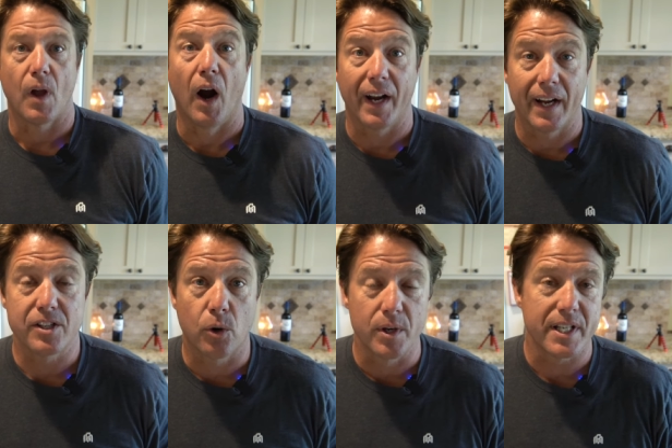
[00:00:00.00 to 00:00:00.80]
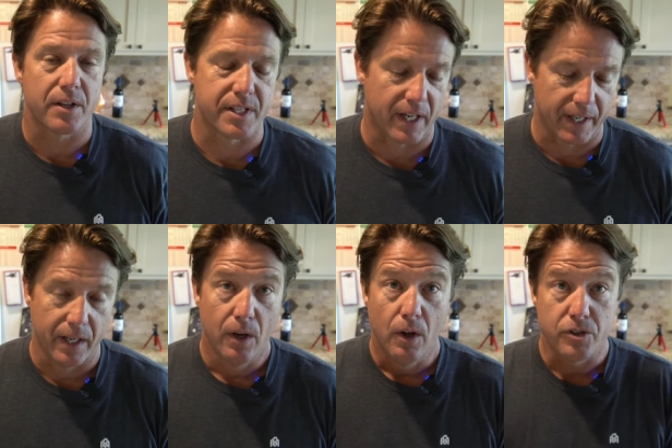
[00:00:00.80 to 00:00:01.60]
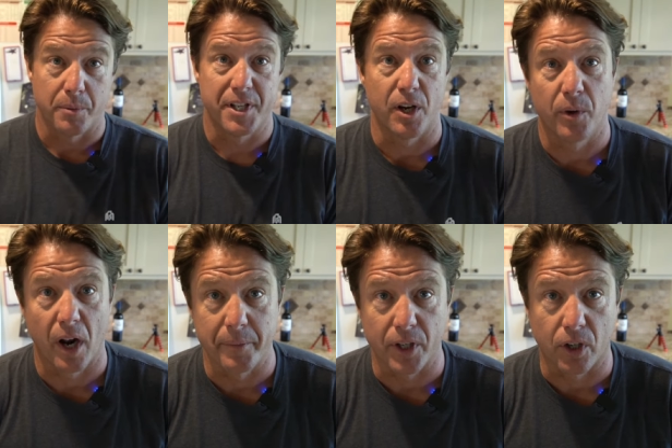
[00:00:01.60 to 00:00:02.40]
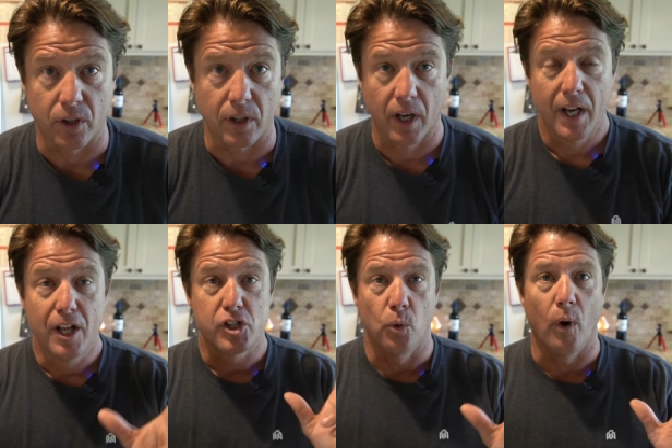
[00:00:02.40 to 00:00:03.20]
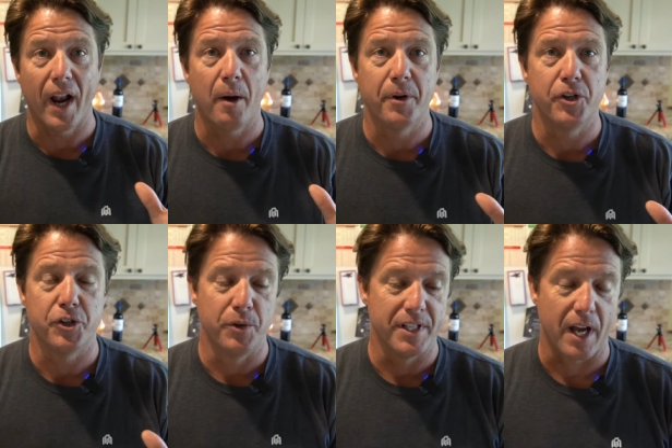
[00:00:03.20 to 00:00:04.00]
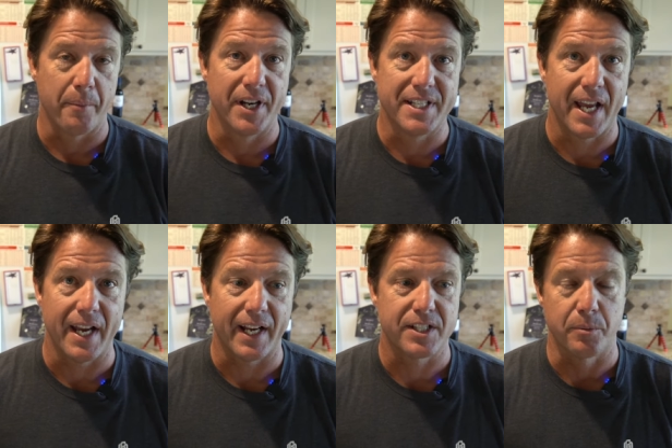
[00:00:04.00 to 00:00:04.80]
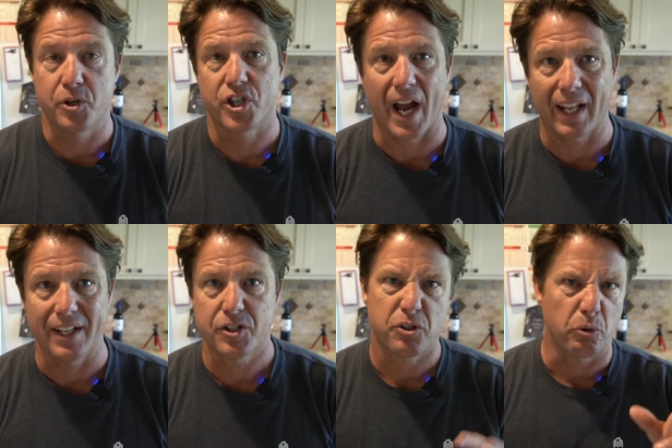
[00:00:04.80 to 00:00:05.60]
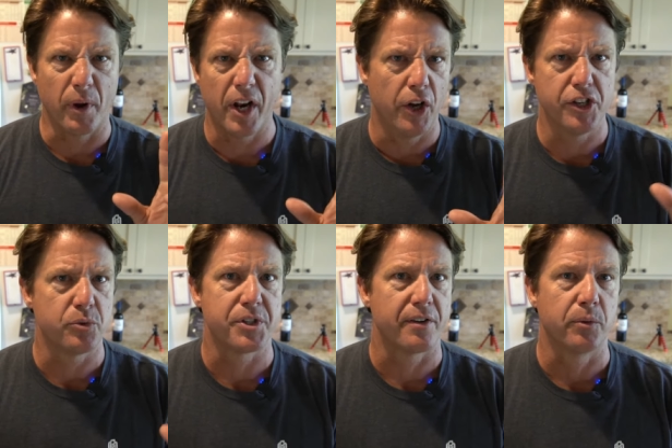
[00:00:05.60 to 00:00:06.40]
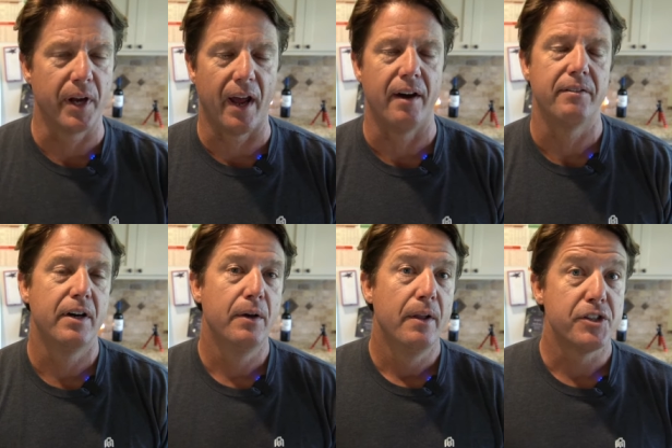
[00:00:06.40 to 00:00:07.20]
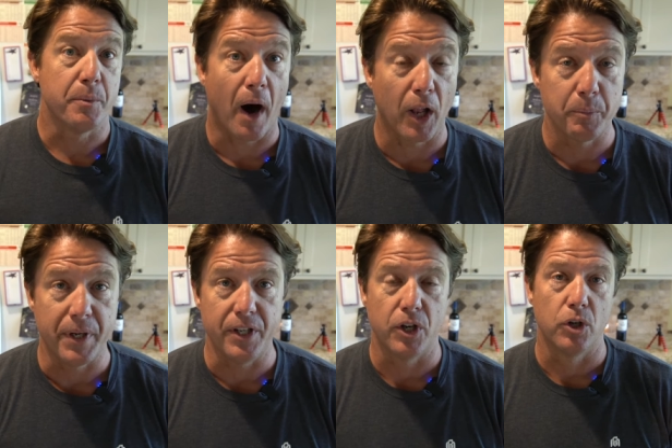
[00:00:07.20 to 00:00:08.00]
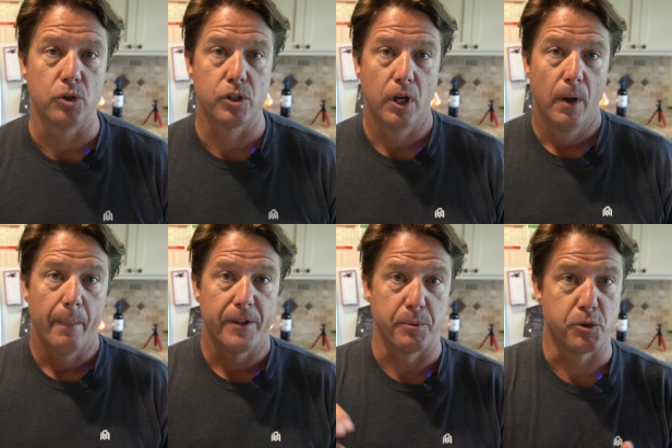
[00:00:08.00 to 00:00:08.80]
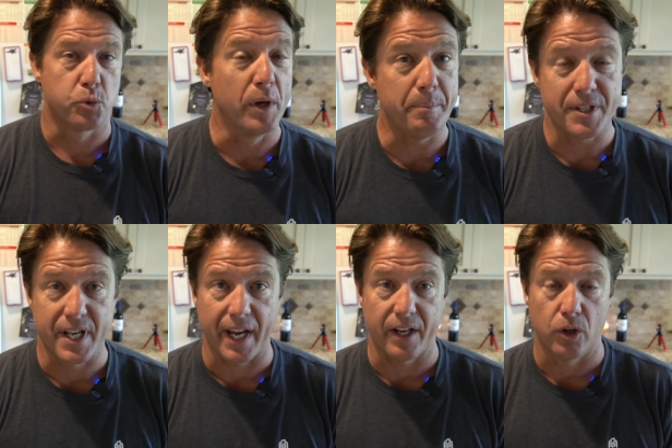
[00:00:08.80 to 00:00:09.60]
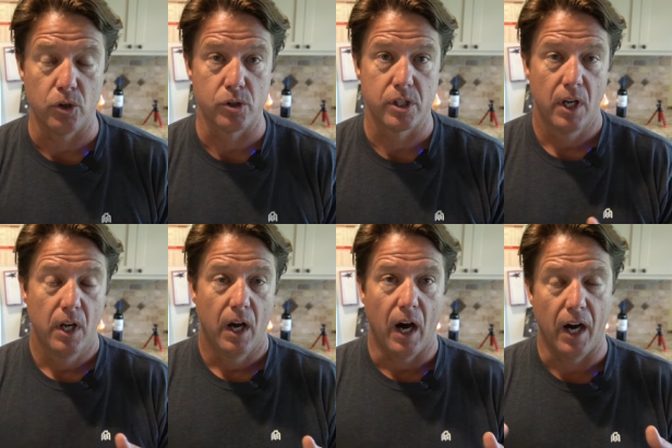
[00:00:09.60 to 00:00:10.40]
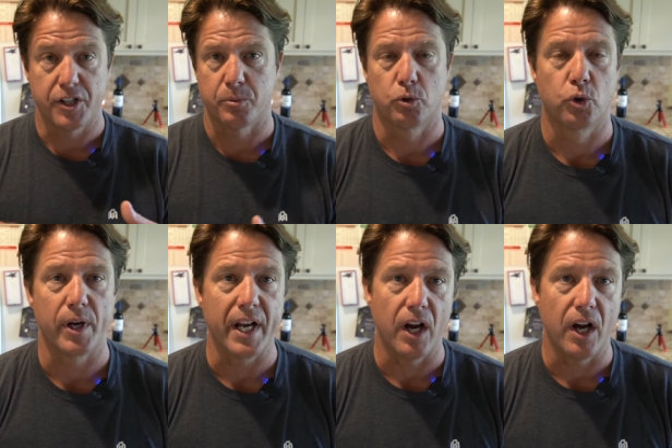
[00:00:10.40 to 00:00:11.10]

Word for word: All right, guys, Corey's outside, so I'm gonna tell you what I'm gonna cook. So, what I'm gonna do is I'm gonna take some shallots or red onions, whichever we have, some jalapenos, some sweet potatoes, uh, some green